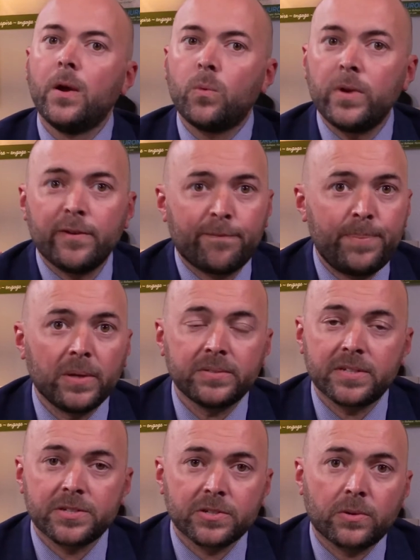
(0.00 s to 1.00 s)
We have built a
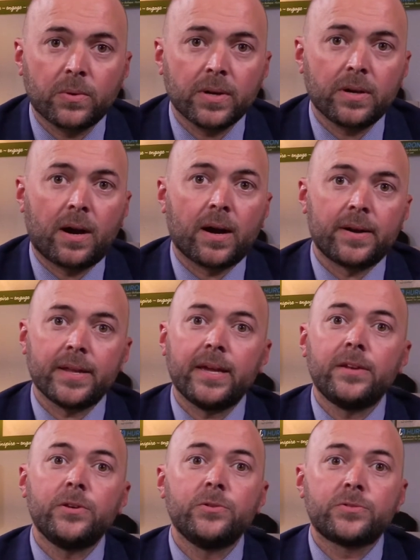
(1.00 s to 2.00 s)
scorecard
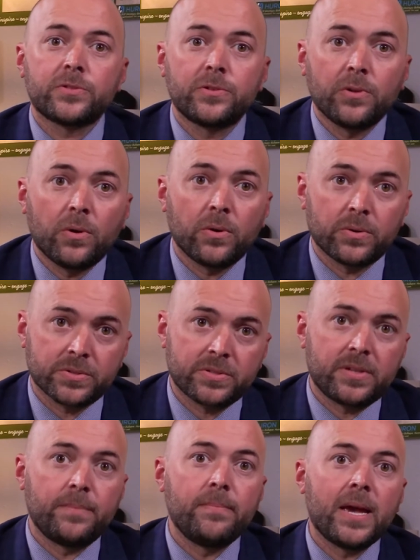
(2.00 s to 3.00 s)
and used goals
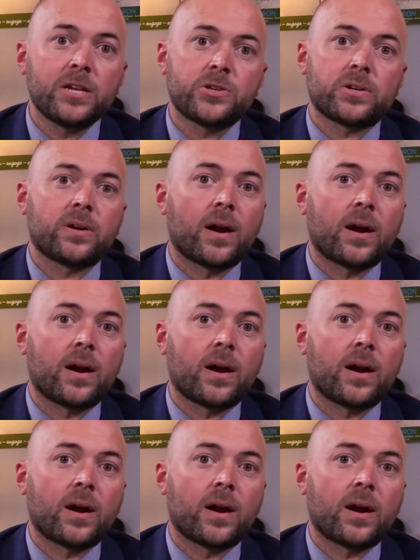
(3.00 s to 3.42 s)
to measure